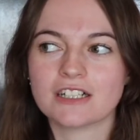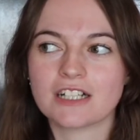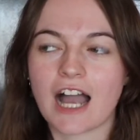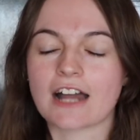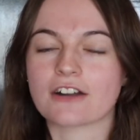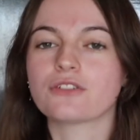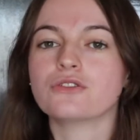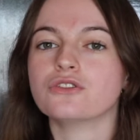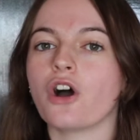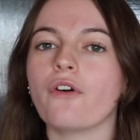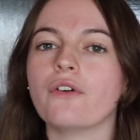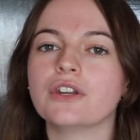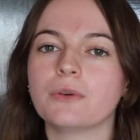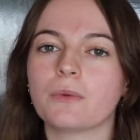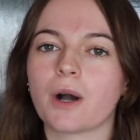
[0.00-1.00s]
I don't know
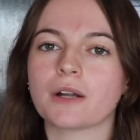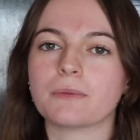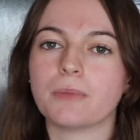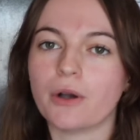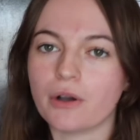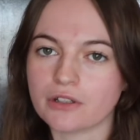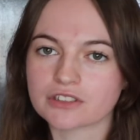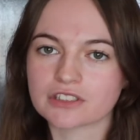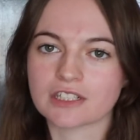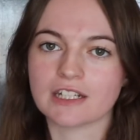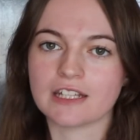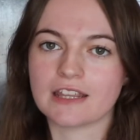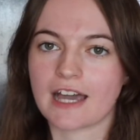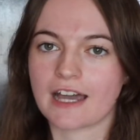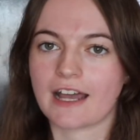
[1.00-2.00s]
anyone personally
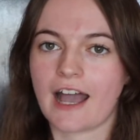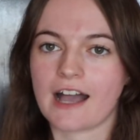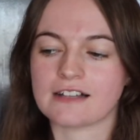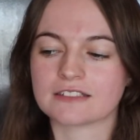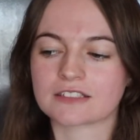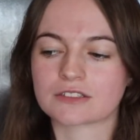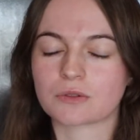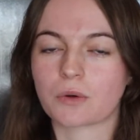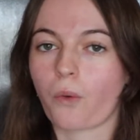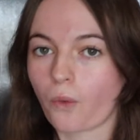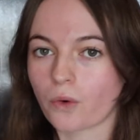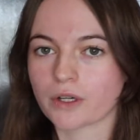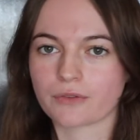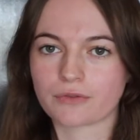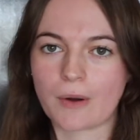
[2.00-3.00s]
that has
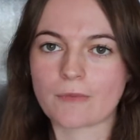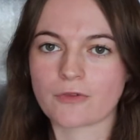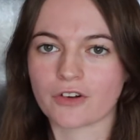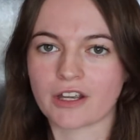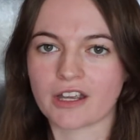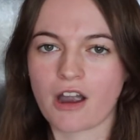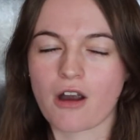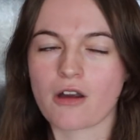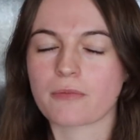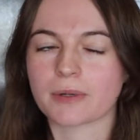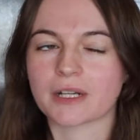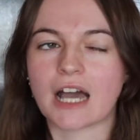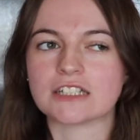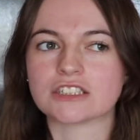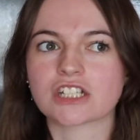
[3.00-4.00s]
ordered from Freyara, but
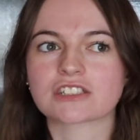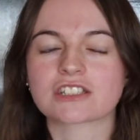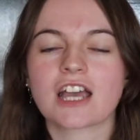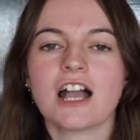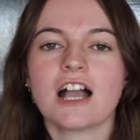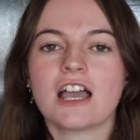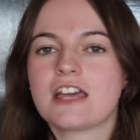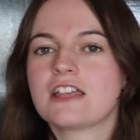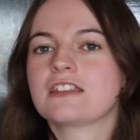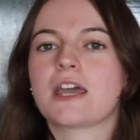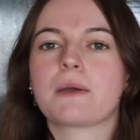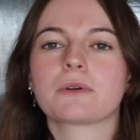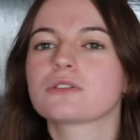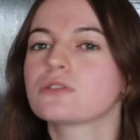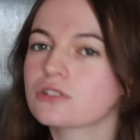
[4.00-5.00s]
they
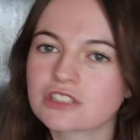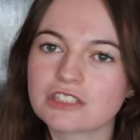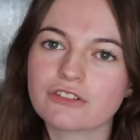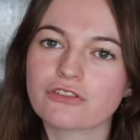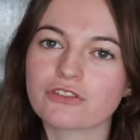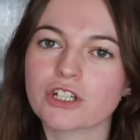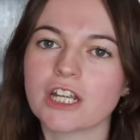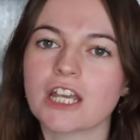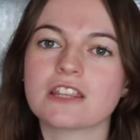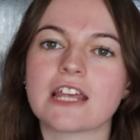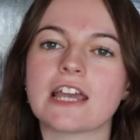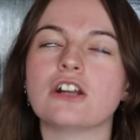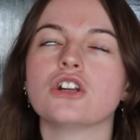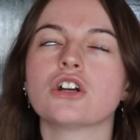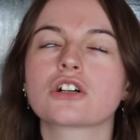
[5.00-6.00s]
were cruelty free,
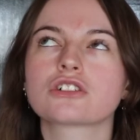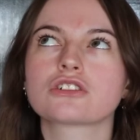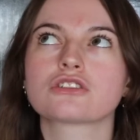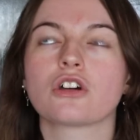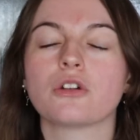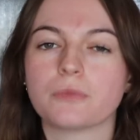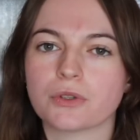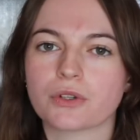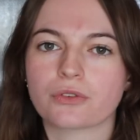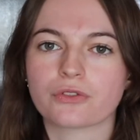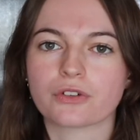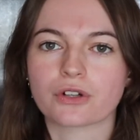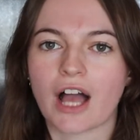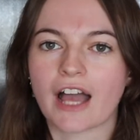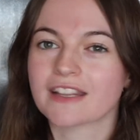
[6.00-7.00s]
they looked so
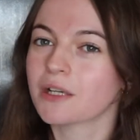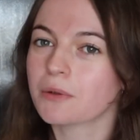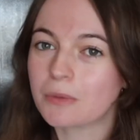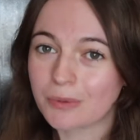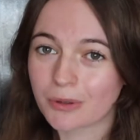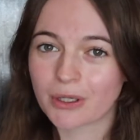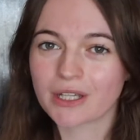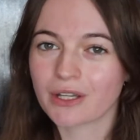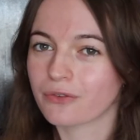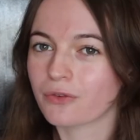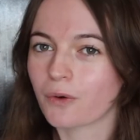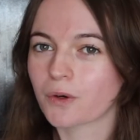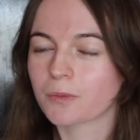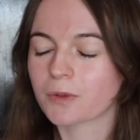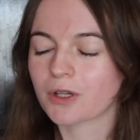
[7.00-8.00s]
beautiful, and they were pretty
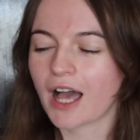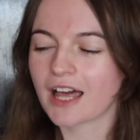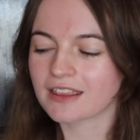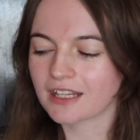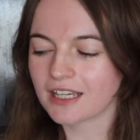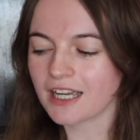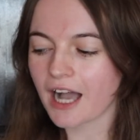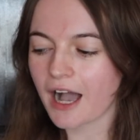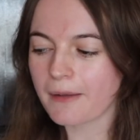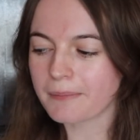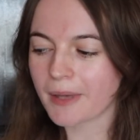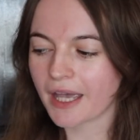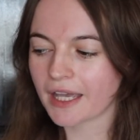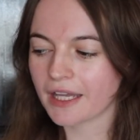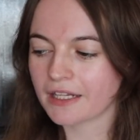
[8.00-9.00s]
affordable. I think I
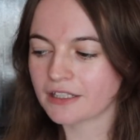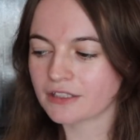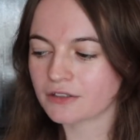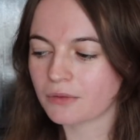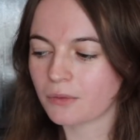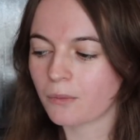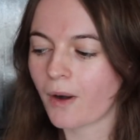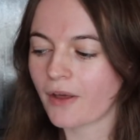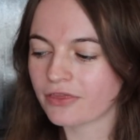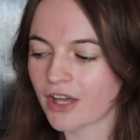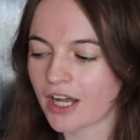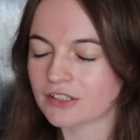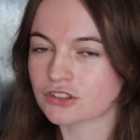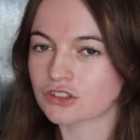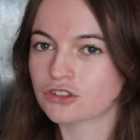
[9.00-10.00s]
paid
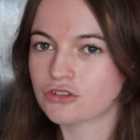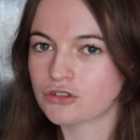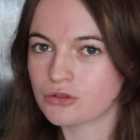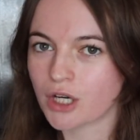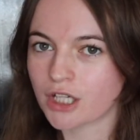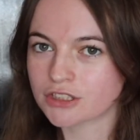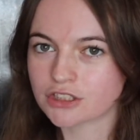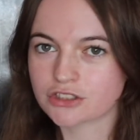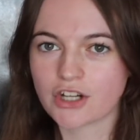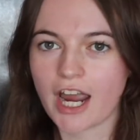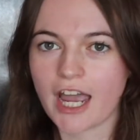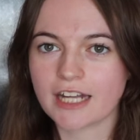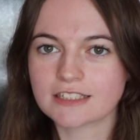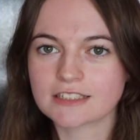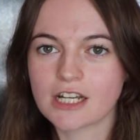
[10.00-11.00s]
1,200
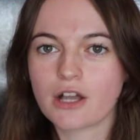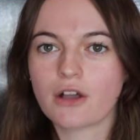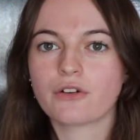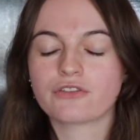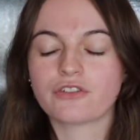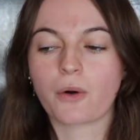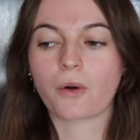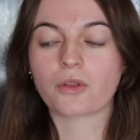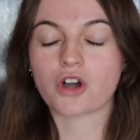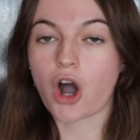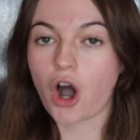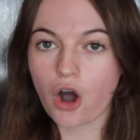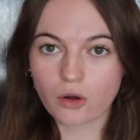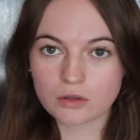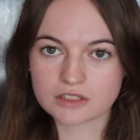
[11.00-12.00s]
Rand for the
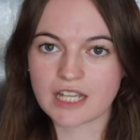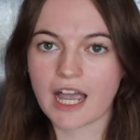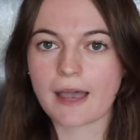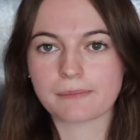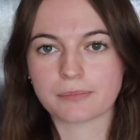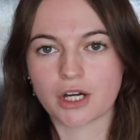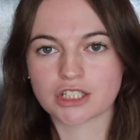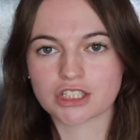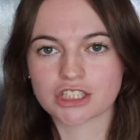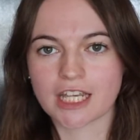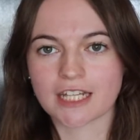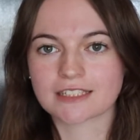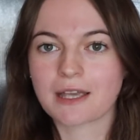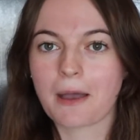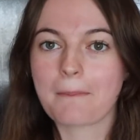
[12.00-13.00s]
whole entire brush
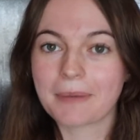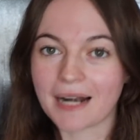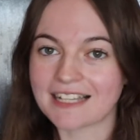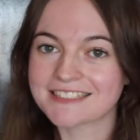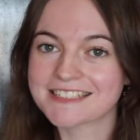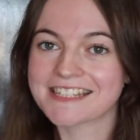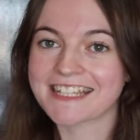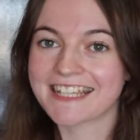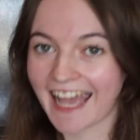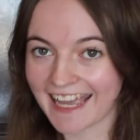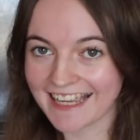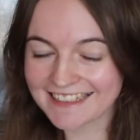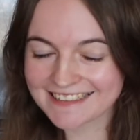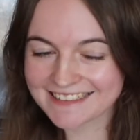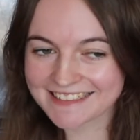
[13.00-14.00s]
set plus the
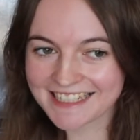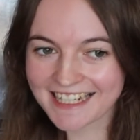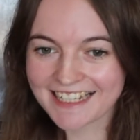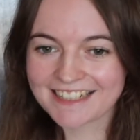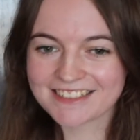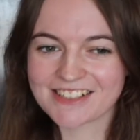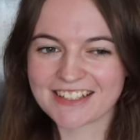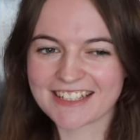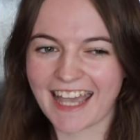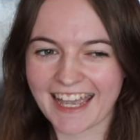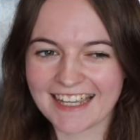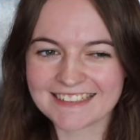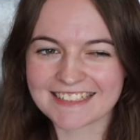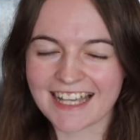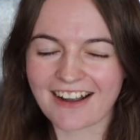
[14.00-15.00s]
case. So the
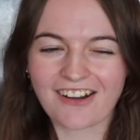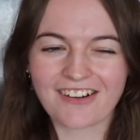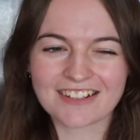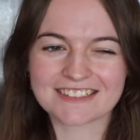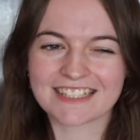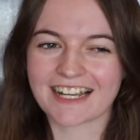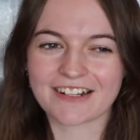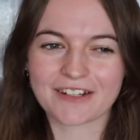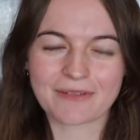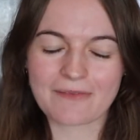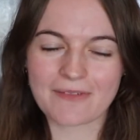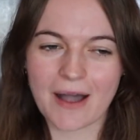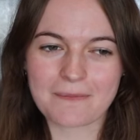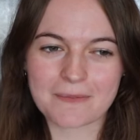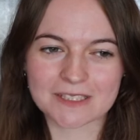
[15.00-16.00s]
case, I can't exactly remember
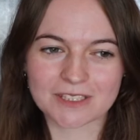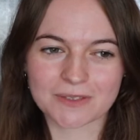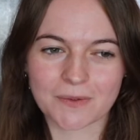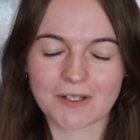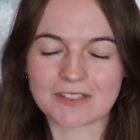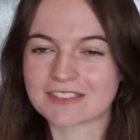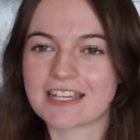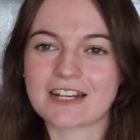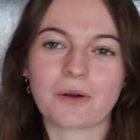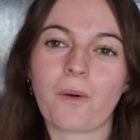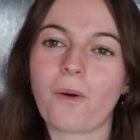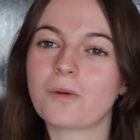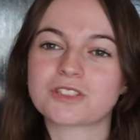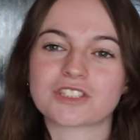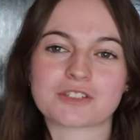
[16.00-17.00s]
how much it was. It'll
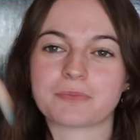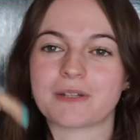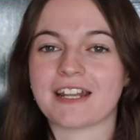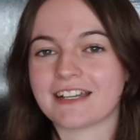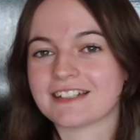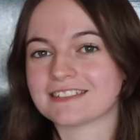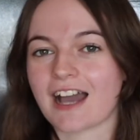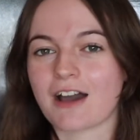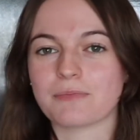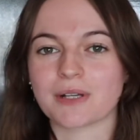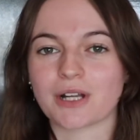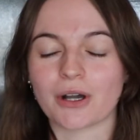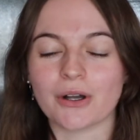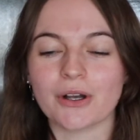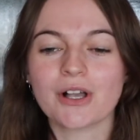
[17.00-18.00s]
all just be linked down
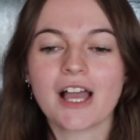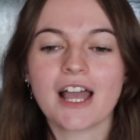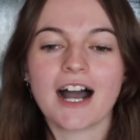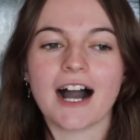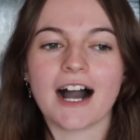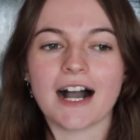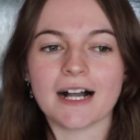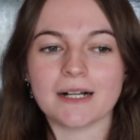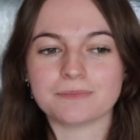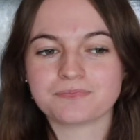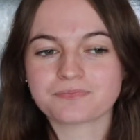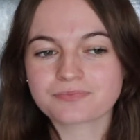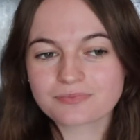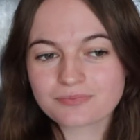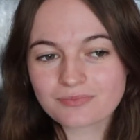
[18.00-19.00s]
below.
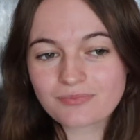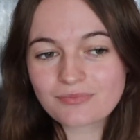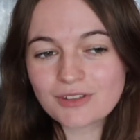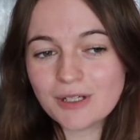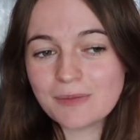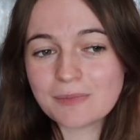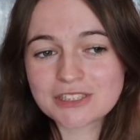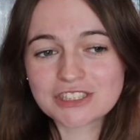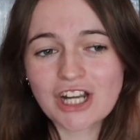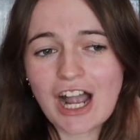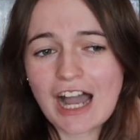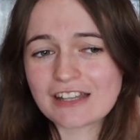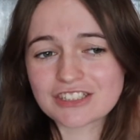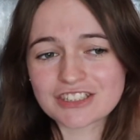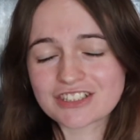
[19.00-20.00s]
But
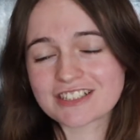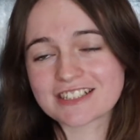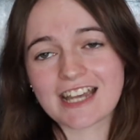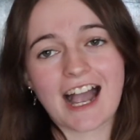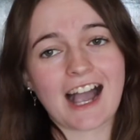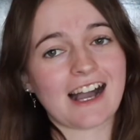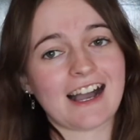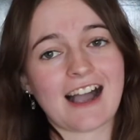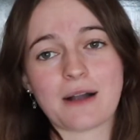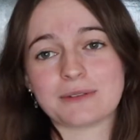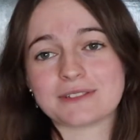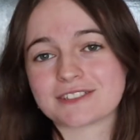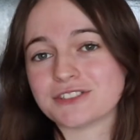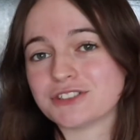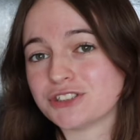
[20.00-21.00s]
yeah, I
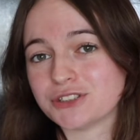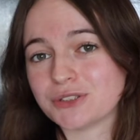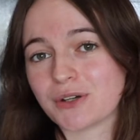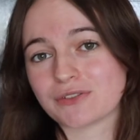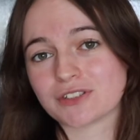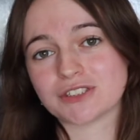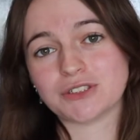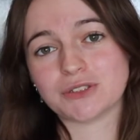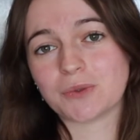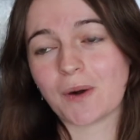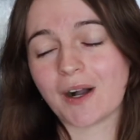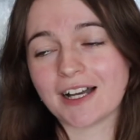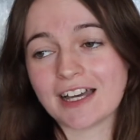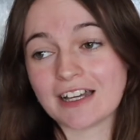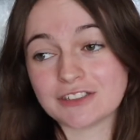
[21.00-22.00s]
was in due of a
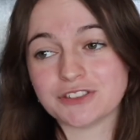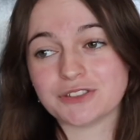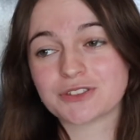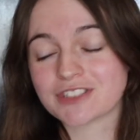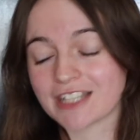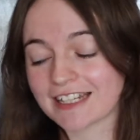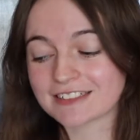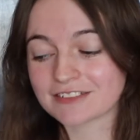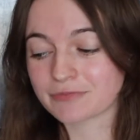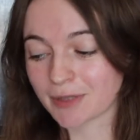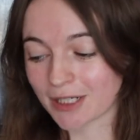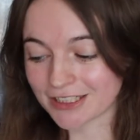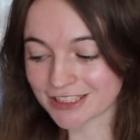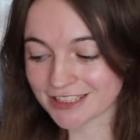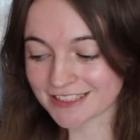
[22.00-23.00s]
new set of
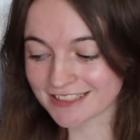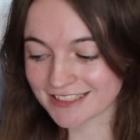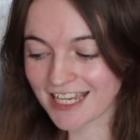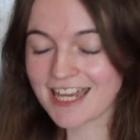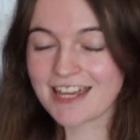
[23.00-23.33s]
brushes.